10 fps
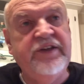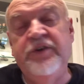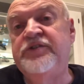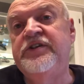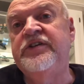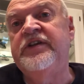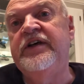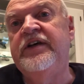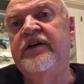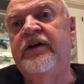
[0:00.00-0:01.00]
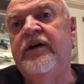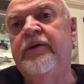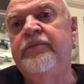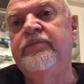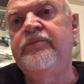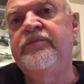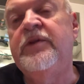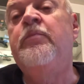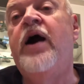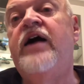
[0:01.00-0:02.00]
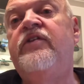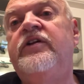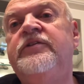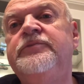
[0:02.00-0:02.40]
using the Marvel